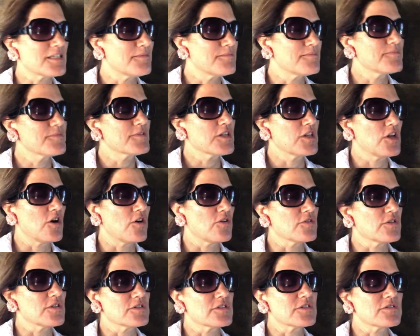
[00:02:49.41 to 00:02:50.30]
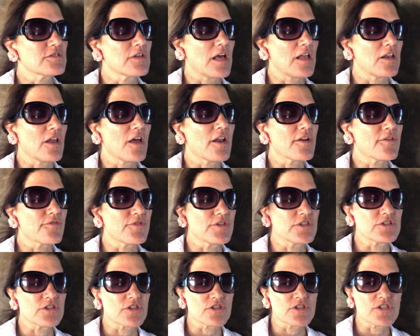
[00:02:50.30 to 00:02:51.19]
There's a lot of
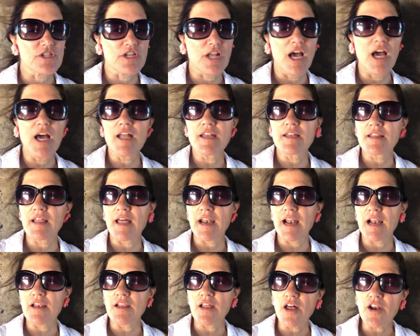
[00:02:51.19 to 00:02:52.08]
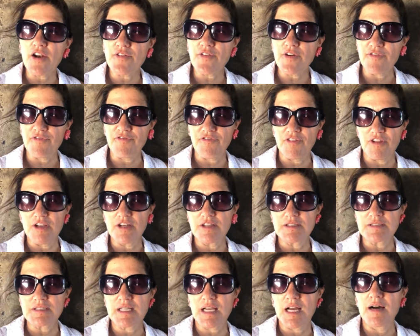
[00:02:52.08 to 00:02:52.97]
research done that a lot of our
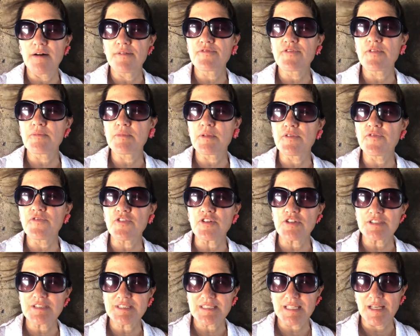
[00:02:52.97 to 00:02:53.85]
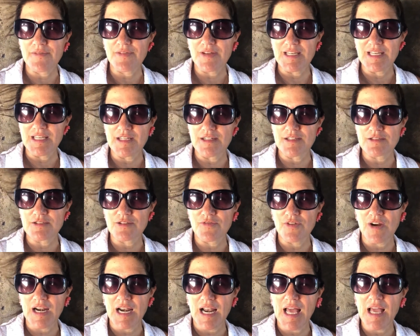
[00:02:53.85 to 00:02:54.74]
fears come from the first 7 years
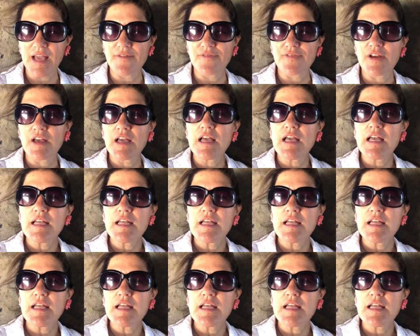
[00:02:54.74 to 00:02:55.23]
of our life,